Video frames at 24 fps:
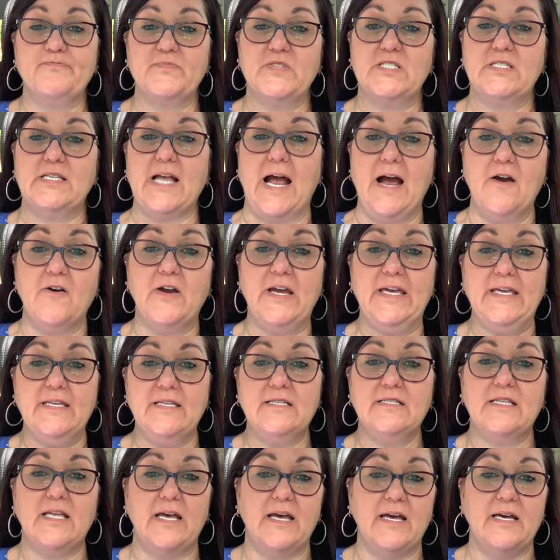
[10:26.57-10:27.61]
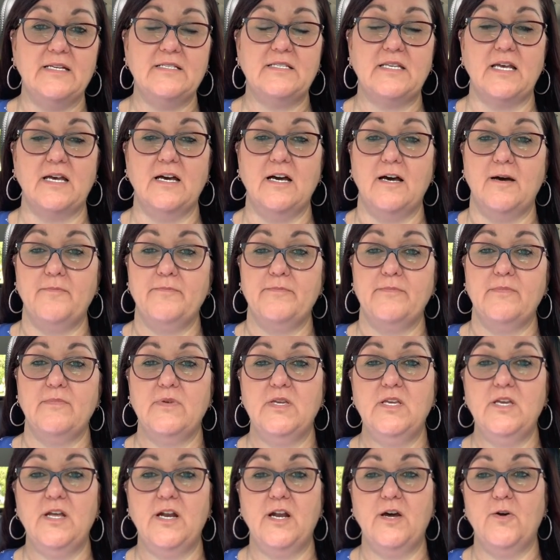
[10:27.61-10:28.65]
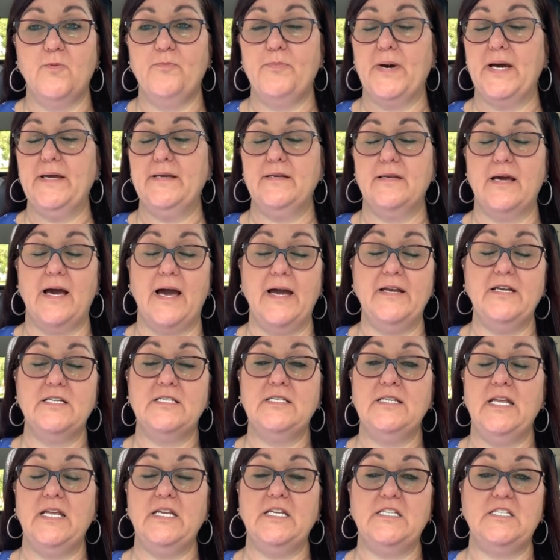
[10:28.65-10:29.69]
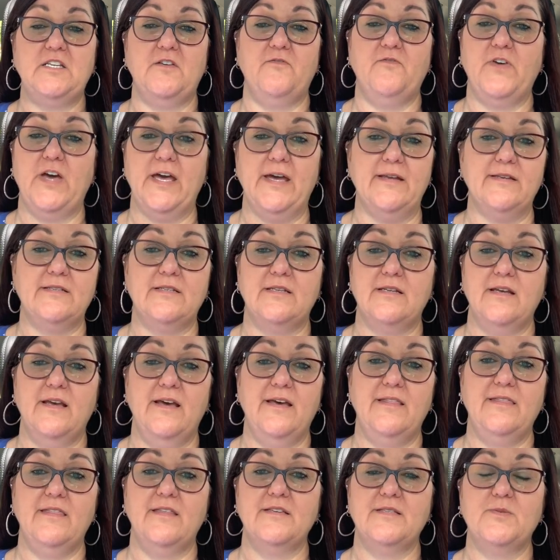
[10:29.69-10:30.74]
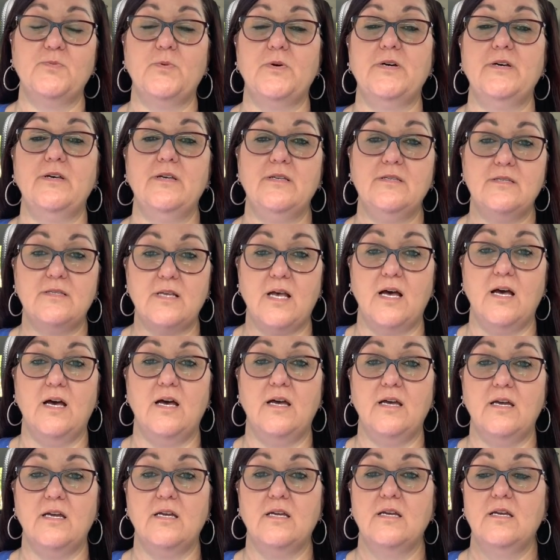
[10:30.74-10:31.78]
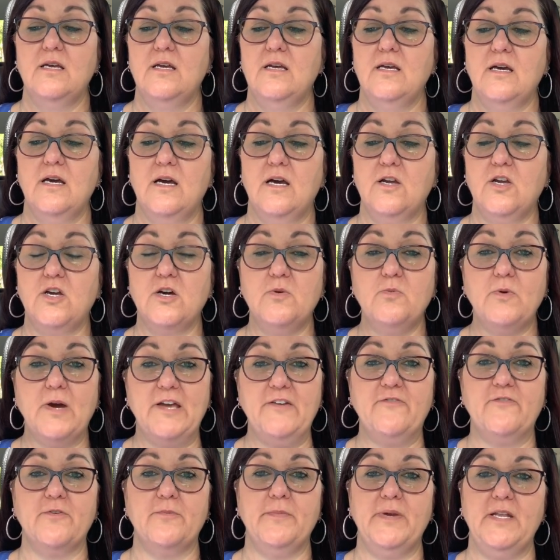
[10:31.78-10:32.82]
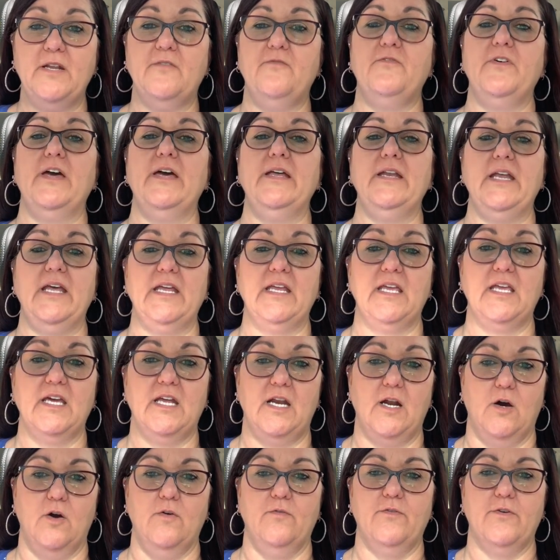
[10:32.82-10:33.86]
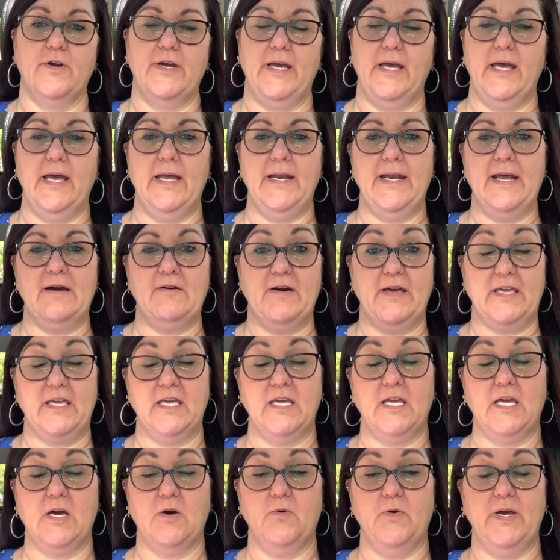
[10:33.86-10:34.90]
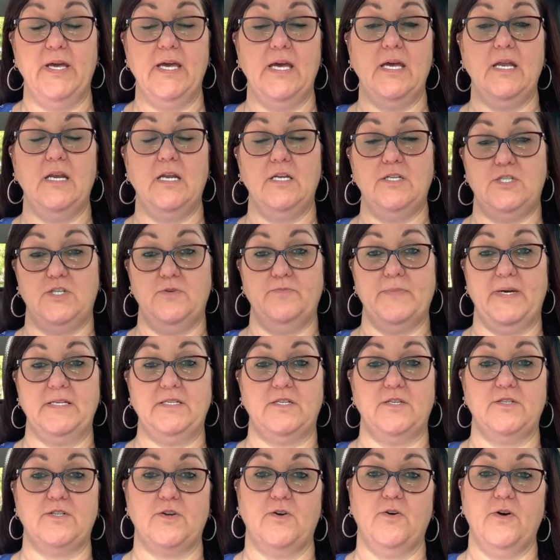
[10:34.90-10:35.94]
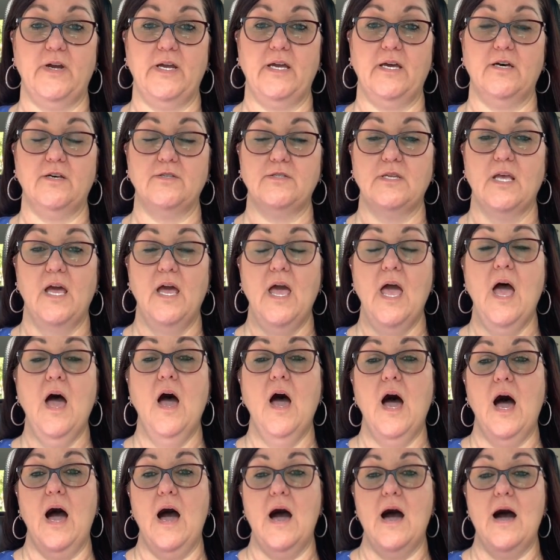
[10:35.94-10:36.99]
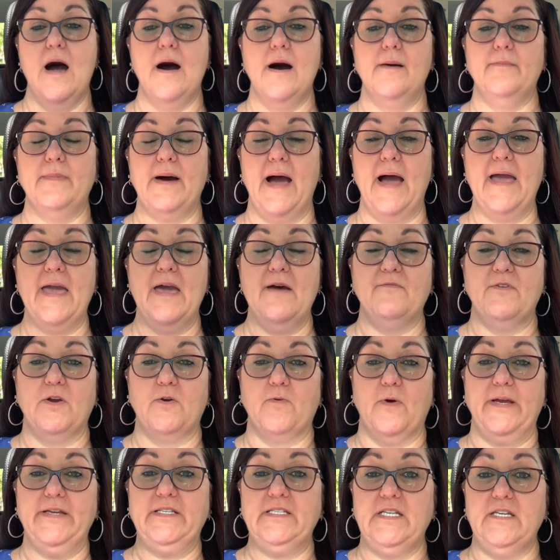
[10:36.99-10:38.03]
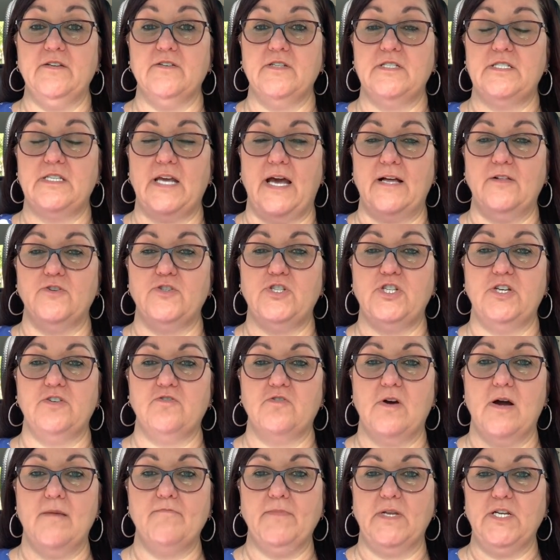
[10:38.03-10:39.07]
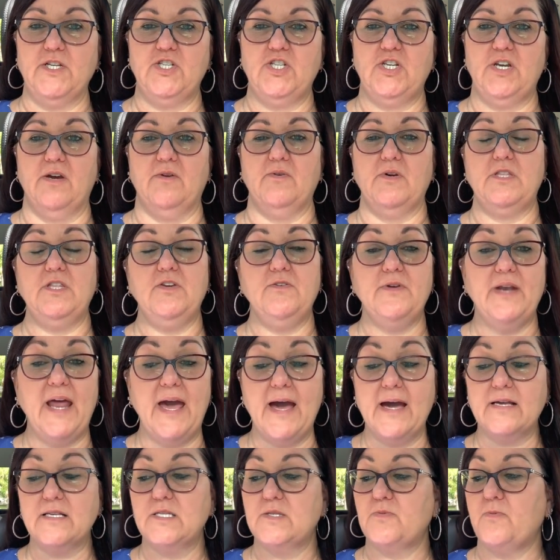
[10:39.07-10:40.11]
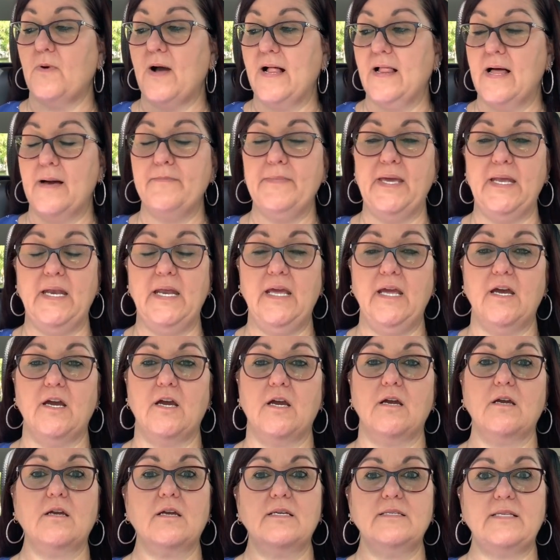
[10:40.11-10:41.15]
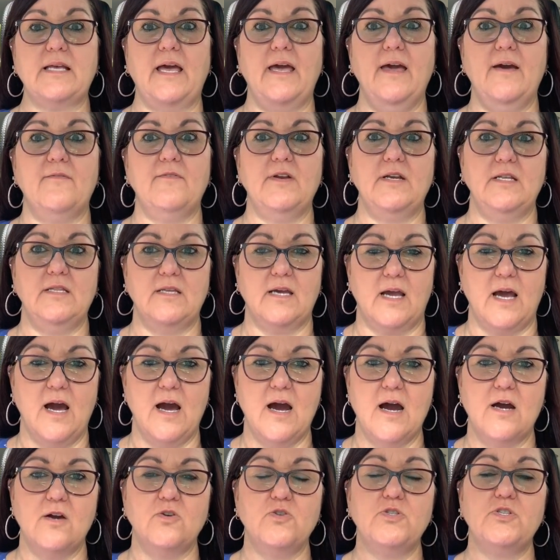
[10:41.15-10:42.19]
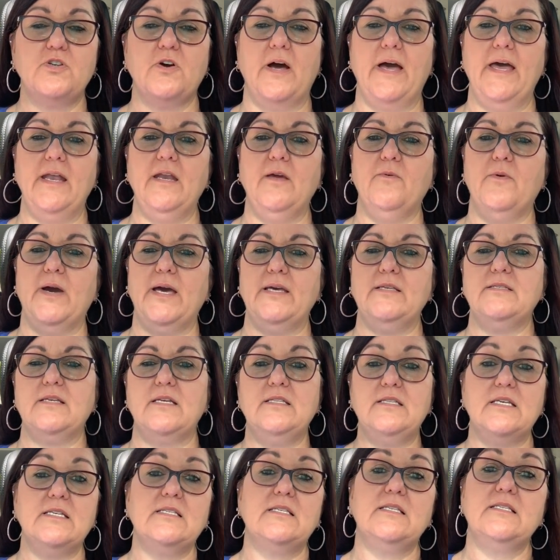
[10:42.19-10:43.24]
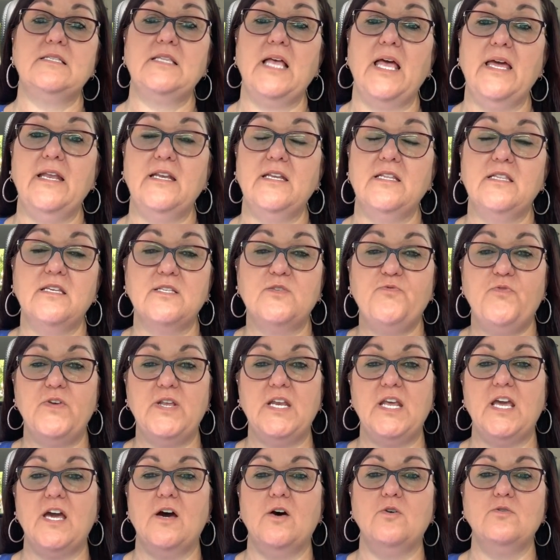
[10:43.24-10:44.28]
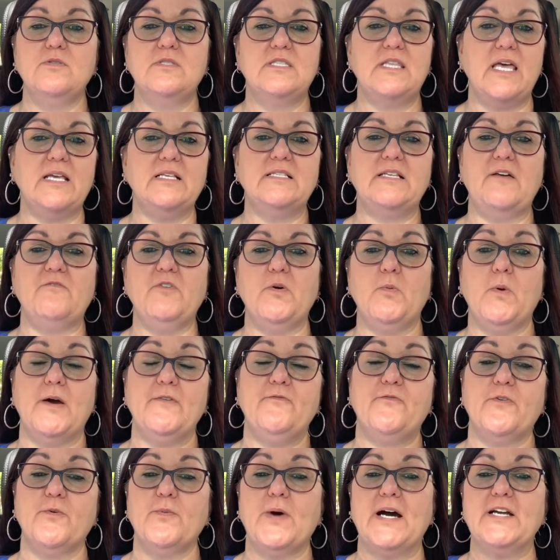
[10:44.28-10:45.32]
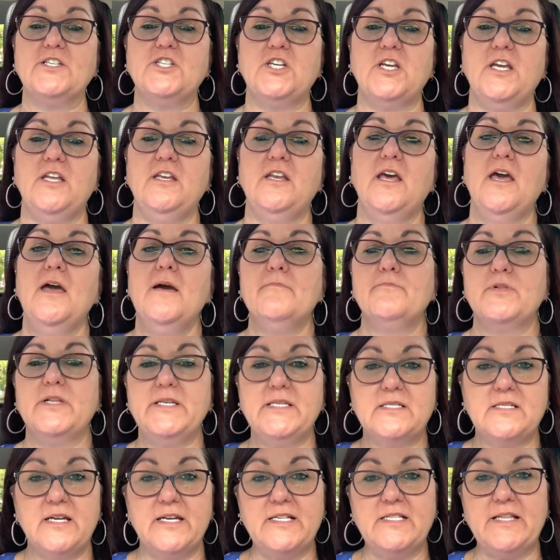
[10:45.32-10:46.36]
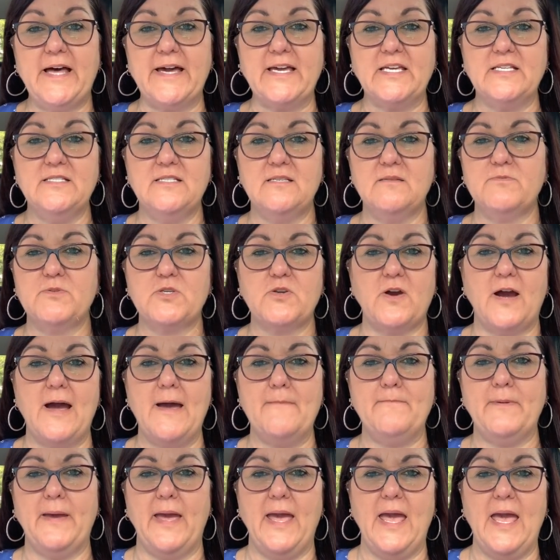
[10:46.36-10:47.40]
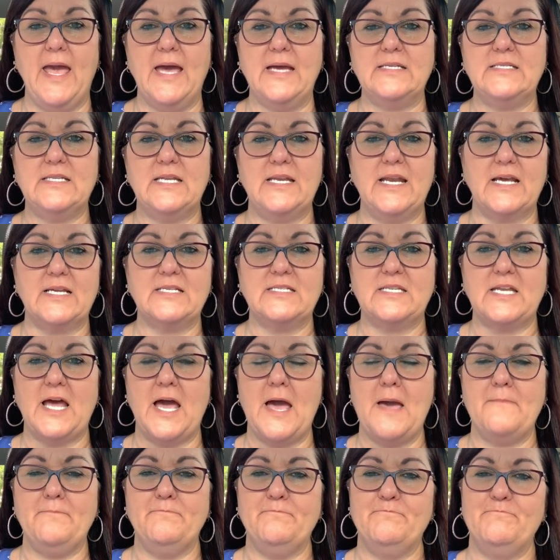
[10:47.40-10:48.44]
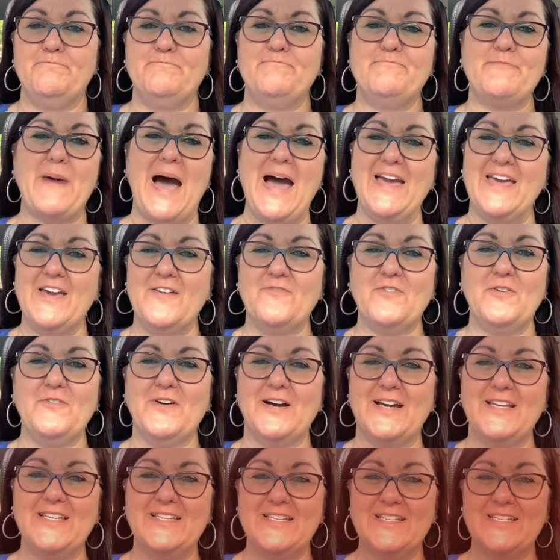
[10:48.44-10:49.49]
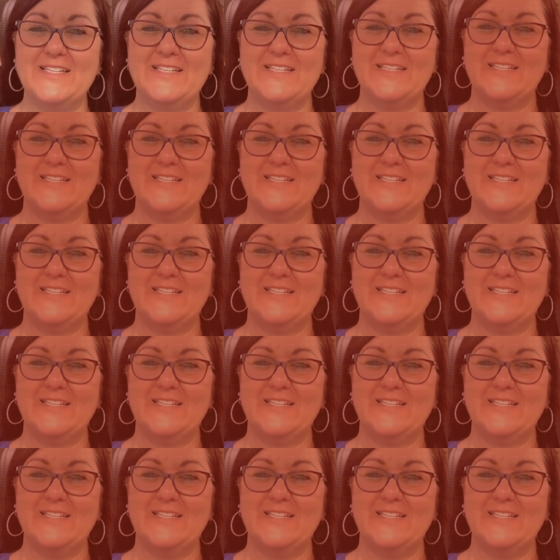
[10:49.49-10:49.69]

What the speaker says: Sorry that, you know, but I just needed to vent, and this was a good way for me to vent and get over it. And now I can go in, do my tutorials. I have a great deal at Dollar General I'm going to share with you next while I'm in here, because I have it in the car. So anyways, this is the end of this video. Thanks everyone for watching. Please click like and subscribe, and till next time, bye everyone.